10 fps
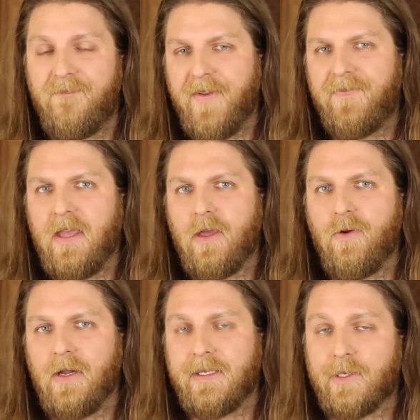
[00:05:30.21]
50
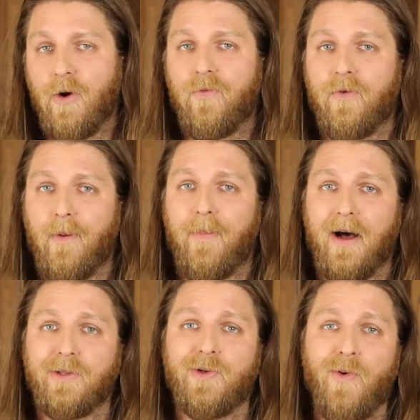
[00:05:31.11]
units go for
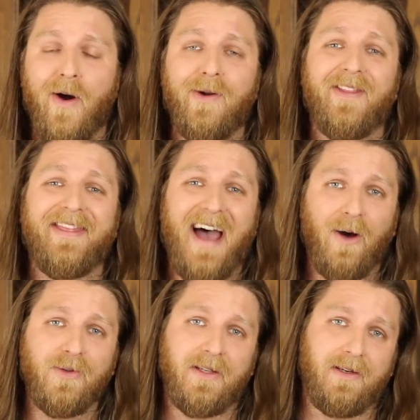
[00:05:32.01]
about
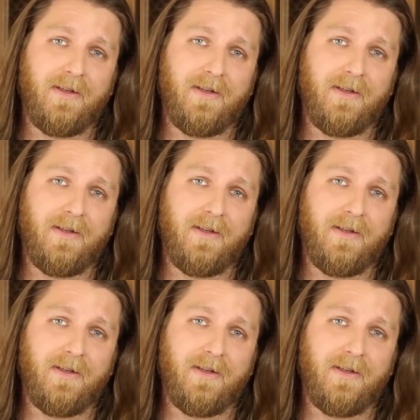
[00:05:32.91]
200,000.